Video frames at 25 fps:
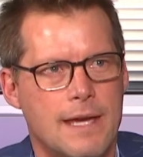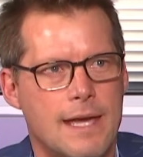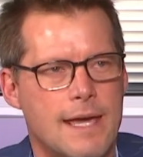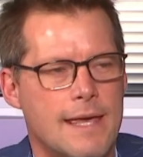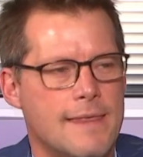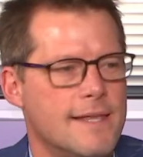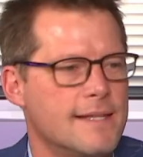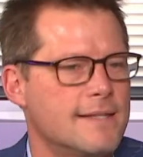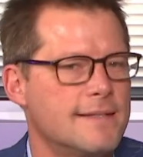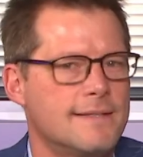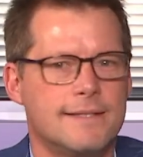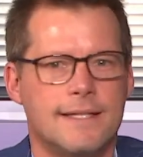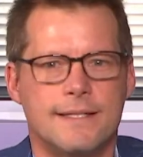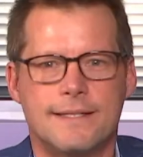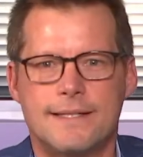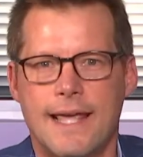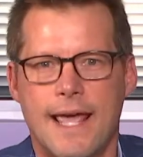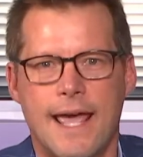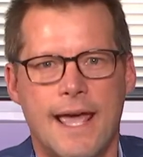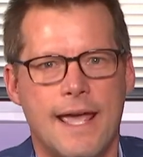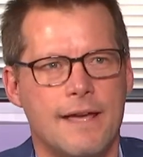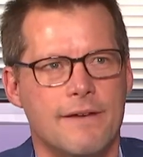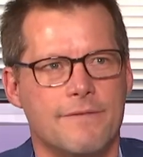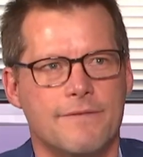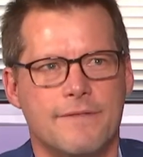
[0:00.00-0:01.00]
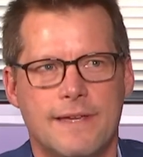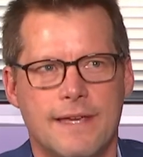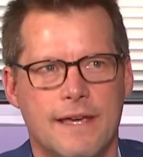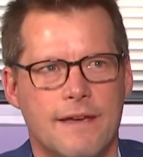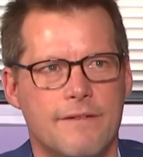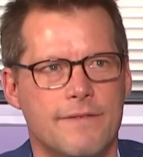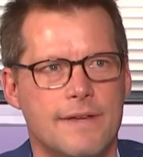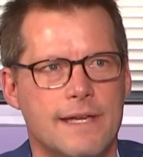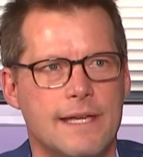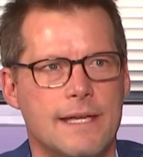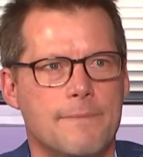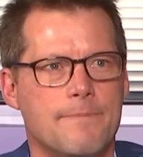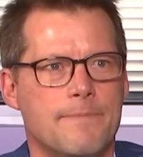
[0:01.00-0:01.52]
This is a day of
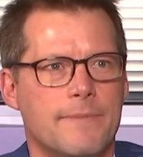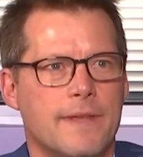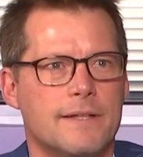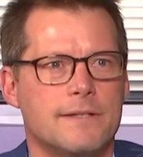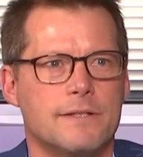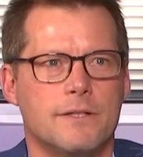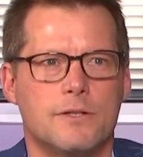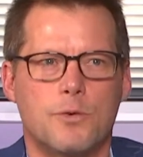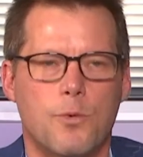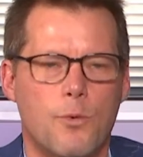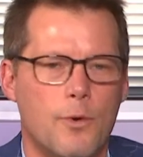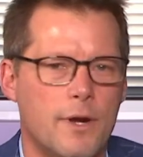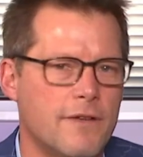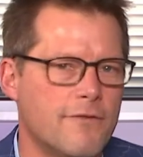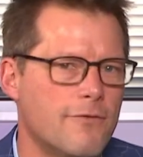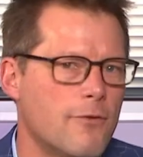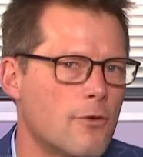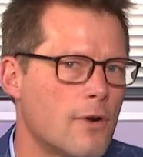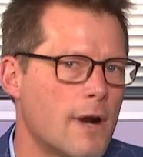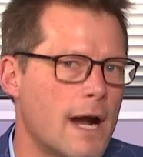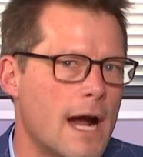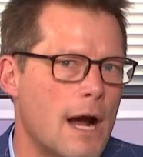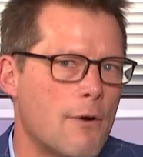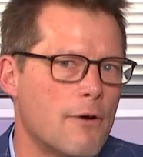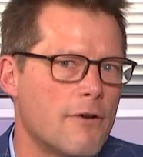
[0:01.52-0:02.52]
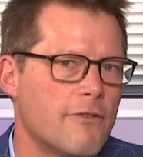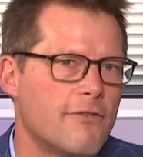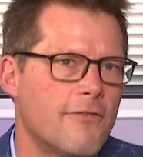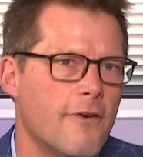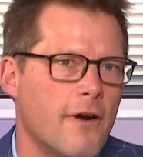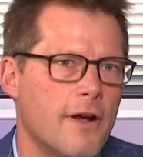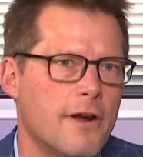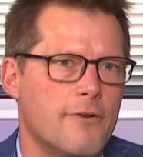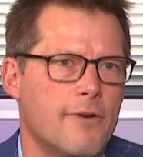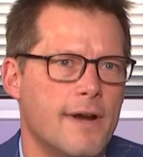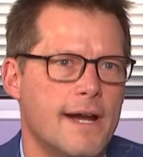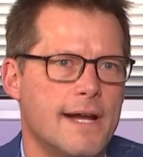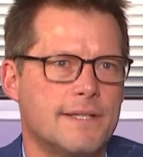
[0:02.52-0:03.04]
giving. It's a 24-hour
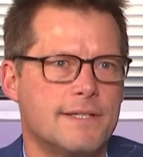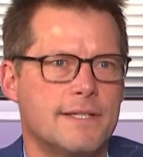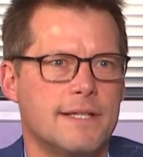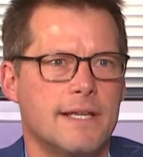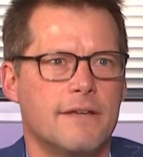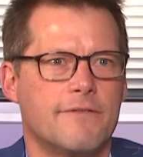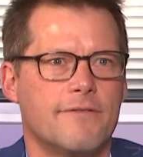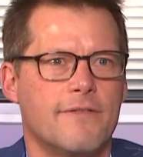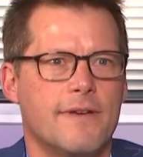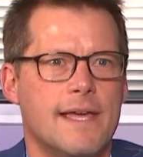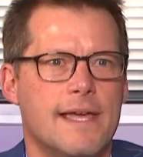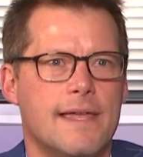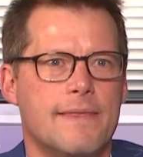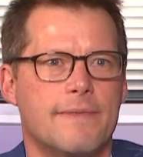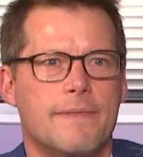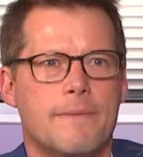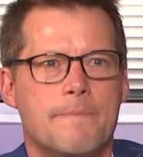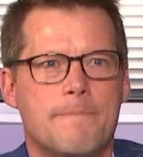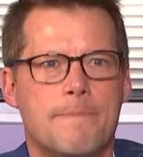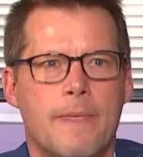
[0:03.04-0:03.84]
fundraising event